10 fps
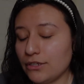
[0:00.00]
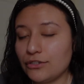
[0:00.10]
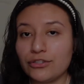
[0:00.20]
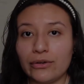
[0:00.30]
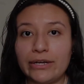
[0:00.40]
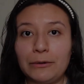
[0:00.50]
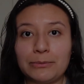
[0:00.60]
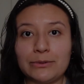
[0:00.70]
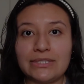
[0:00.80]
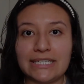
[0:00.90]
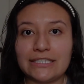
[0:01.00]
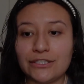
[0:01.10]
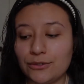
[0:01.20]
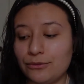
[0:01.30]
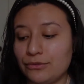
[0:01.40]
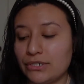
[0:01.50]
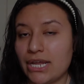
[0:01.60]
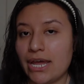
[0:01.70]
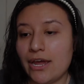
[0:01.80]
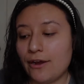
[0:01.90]
So I hope you stay tuned
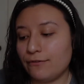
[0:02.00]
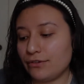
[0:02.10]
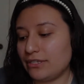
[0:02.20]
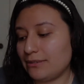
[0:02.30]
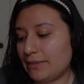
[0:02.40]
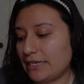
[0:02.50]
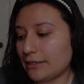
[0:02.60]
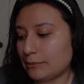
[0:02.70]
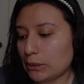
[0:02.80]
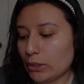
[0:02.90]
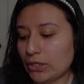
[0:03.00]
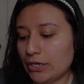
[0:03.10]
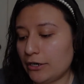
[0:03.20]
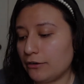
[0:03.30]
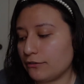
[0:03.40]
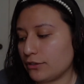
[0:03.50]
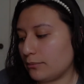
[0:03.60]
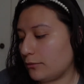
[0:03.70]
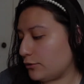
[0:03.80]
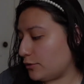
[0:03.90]
for this makeup look. For the
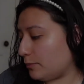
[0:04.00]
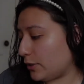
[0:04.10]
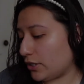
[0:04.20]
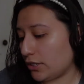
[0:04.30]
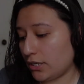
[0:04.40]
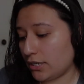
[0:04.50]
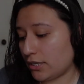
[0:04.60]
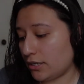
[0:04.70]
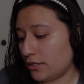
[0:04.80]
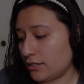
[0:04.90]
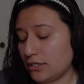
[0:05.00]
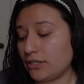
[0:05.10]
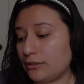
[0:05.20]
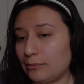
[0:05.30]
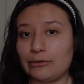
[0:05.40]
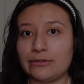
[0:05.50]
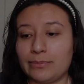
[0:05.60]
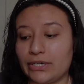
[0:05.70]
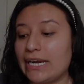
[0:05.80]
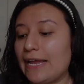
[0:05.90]
most part, not the most
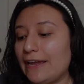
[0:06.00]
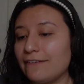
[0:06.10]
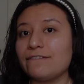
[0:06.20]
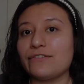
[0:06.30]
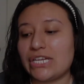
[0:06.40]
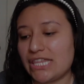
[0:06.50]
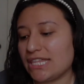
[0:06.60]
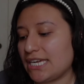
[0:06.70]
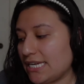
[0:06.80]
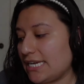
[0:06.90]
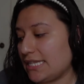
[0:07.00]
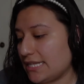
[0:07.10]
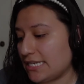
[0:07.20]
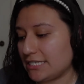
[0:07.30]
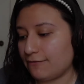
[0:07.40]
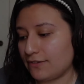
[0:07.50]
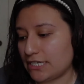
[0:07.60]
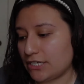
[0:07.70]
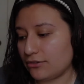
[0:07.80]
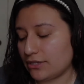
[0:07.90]
part, everything in this
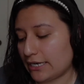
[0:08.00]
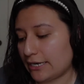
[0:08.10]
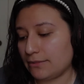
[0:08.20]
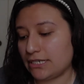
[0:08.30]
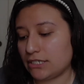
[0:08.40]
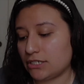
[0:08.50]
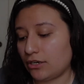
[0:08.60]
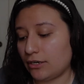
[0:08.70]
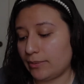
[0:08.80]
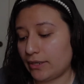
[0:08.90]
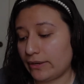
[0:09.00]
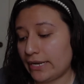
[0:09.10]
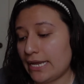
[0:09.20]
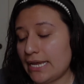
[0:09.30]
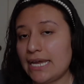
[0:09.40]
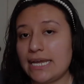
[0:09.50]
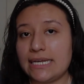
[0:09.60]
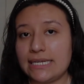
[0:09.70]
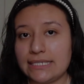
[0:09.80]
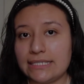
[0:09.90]
video that I'm going to talk about
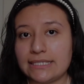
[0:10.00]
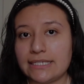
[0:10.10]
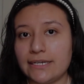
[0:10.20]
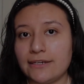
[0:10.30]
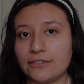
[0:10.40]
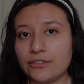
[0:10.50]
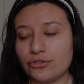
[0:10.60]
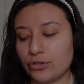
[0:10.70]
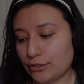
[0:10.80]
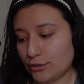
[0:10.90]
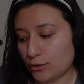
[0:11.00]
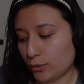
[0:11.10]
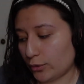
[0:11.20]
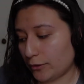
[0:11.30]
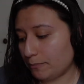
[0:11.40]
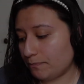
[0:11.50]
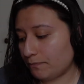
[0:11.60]
is drugstore.